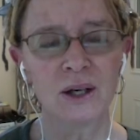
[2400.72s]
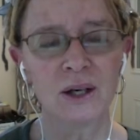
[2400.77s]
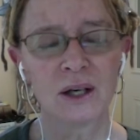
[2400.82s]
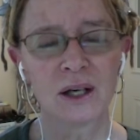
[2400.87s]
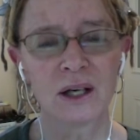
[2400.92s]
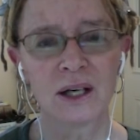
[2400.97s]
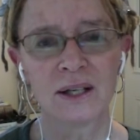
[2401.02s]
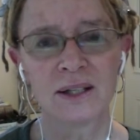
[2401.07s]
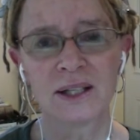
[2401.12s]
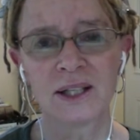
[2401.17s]

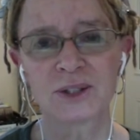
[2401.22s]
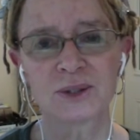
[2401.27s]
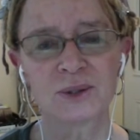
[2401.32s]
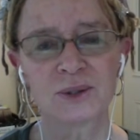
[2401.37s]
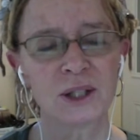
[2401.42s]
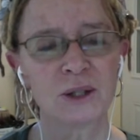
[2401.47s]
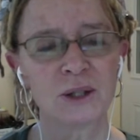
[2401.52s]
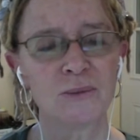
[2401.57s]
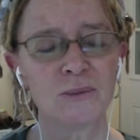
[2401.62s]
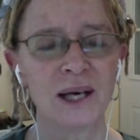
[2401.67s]
are and that's
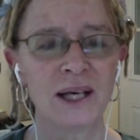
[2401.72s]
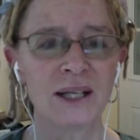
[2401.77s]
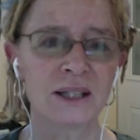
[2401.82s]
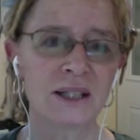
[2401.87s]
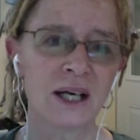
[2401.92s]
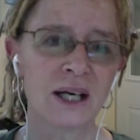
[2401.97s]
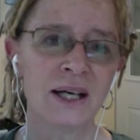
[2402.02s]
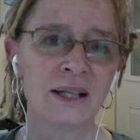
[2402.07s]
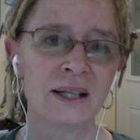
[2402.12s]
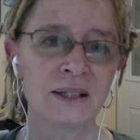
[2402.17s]
what
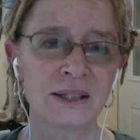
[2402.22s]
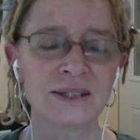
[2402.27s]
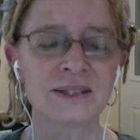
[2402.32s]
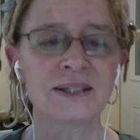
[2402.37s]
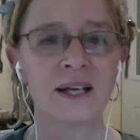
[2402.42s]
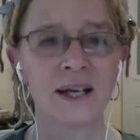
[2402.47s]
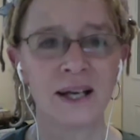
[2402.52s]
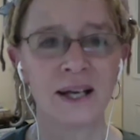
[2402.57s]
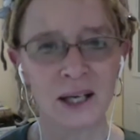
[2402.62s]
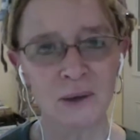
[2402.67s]
compassion i
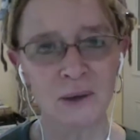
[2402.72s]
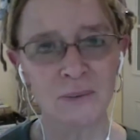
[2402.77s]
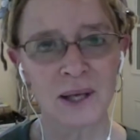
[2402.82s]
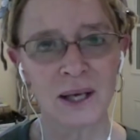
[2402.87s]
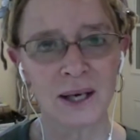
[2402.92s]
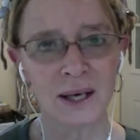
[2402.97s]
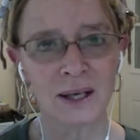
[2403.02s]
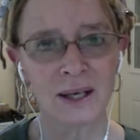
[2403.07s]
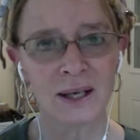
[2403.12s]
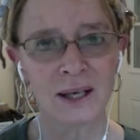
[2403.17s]
just am
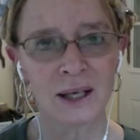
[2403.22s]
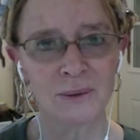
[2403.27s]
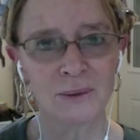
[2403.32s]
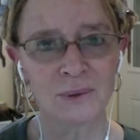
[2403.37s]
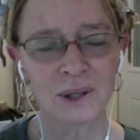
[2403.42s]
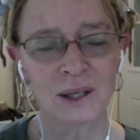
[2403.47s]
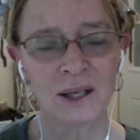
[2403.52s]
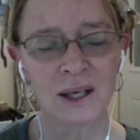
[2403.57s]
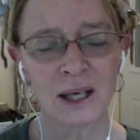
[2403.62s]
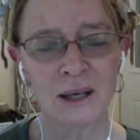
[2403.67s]
that
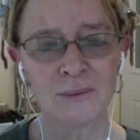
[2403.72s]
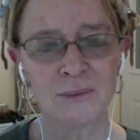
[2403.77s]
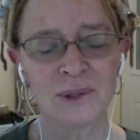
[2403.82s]
i'm god mm.